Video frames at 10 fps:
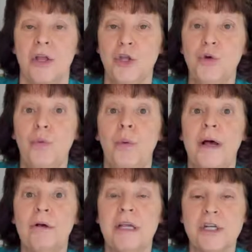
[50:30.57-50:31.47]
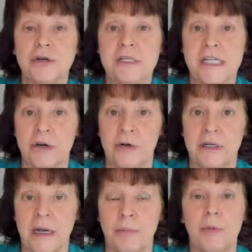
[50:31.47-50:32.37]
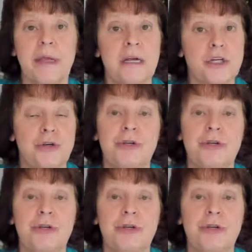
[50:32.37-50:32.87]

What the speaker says: You will get your serial number because you